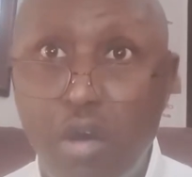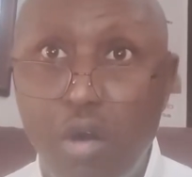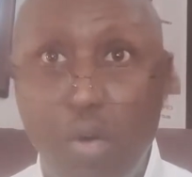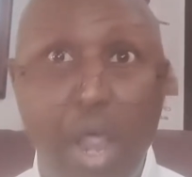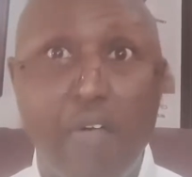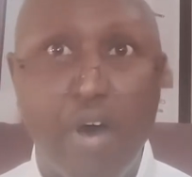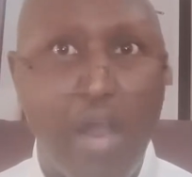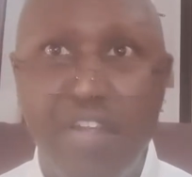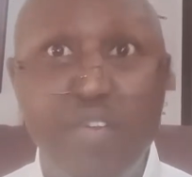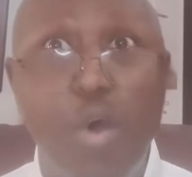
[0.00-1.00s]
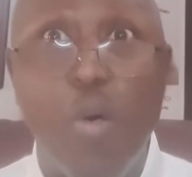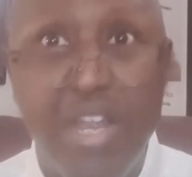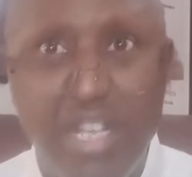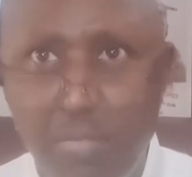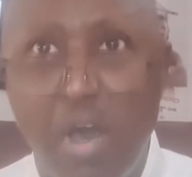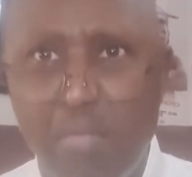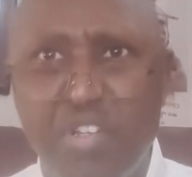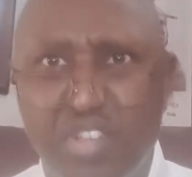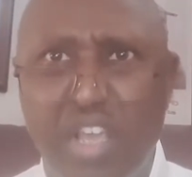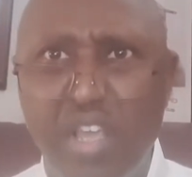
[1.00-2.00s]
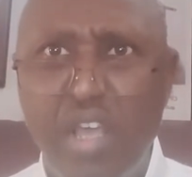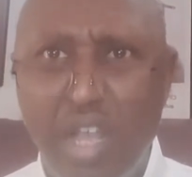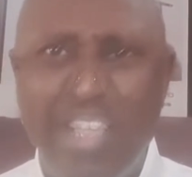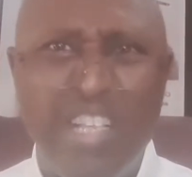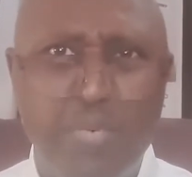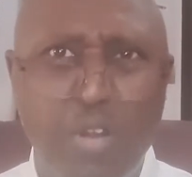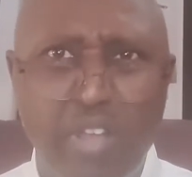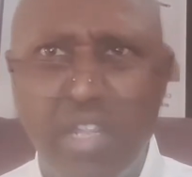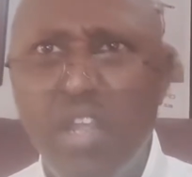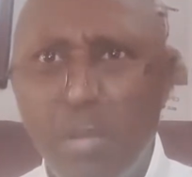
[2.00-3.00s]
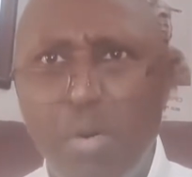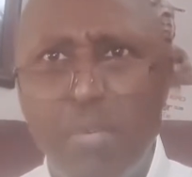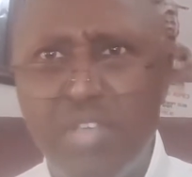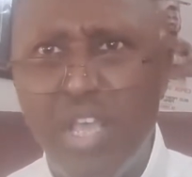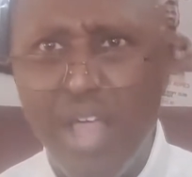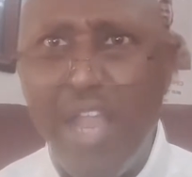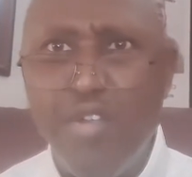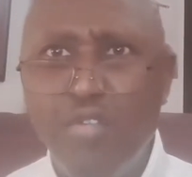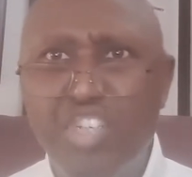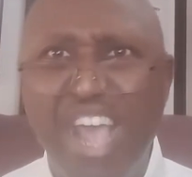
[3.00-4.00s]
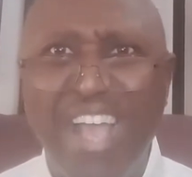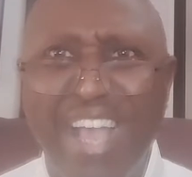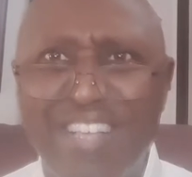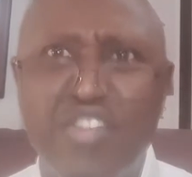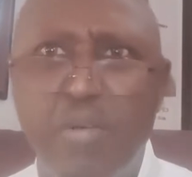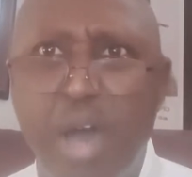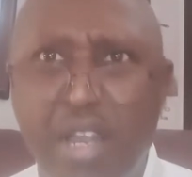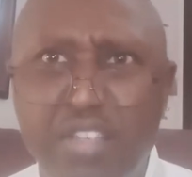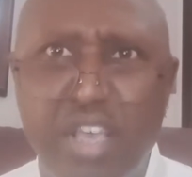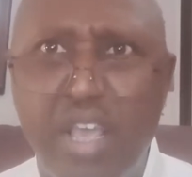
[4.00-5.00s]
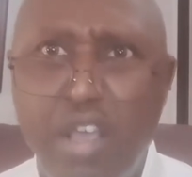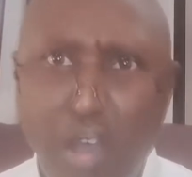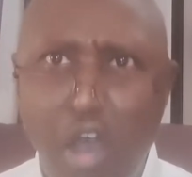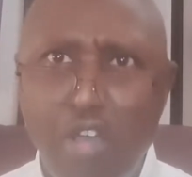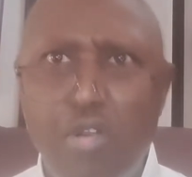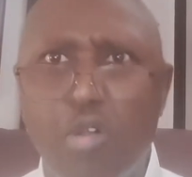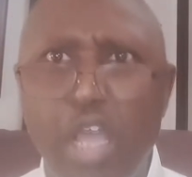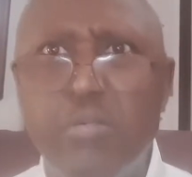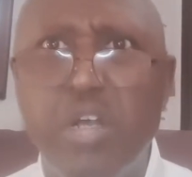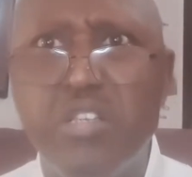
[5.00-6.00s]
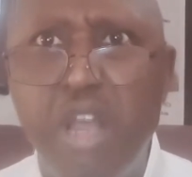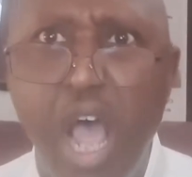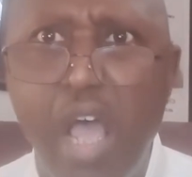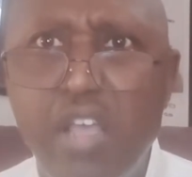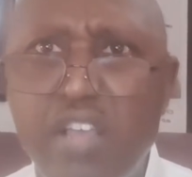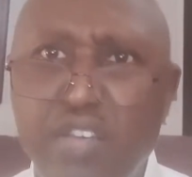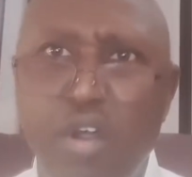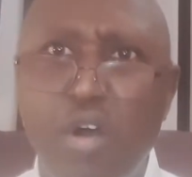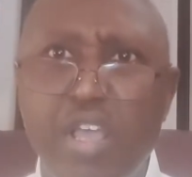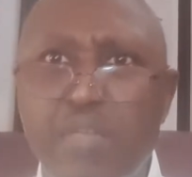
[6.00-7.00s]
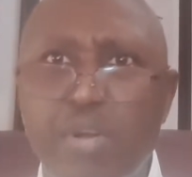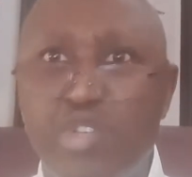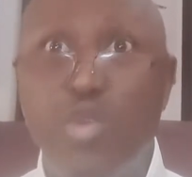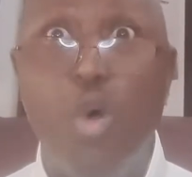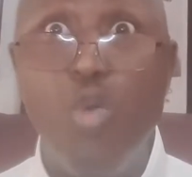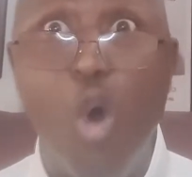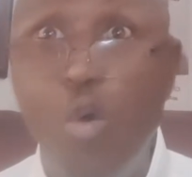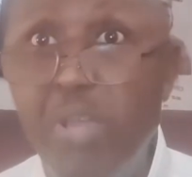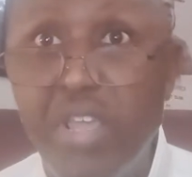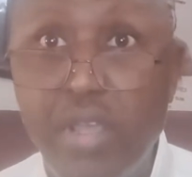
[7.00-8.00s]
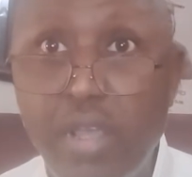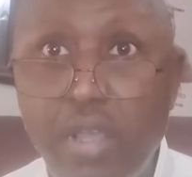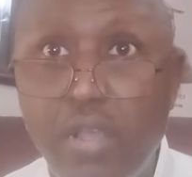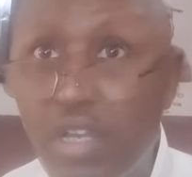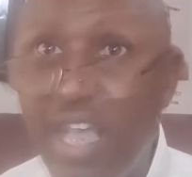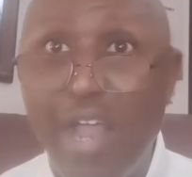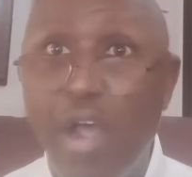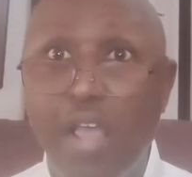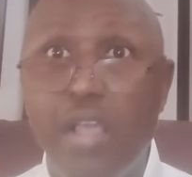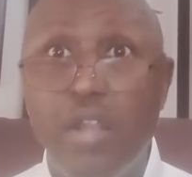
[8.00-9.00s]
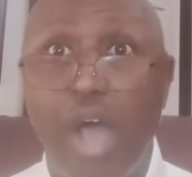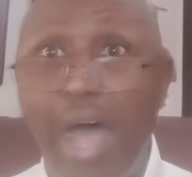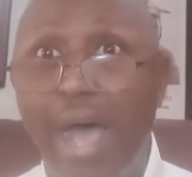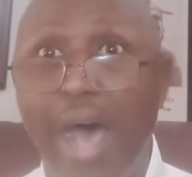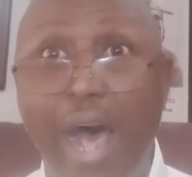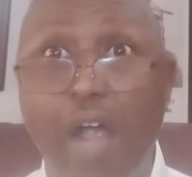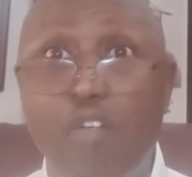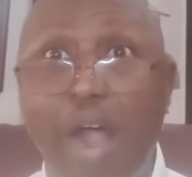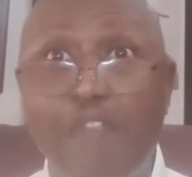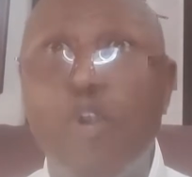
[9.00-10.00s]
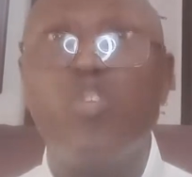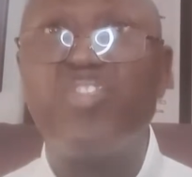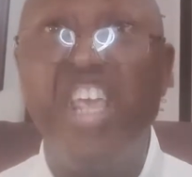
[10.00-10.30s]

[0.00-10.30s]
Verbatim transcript: or whatever. I don't even know what he is, but I'm just saying, I think he's Puerto Rican. But I'm saying a lot of you jackasses come out and say, oh, you don't like because of that, you know, eh, but you don't know me. Because I, I, I, I, roast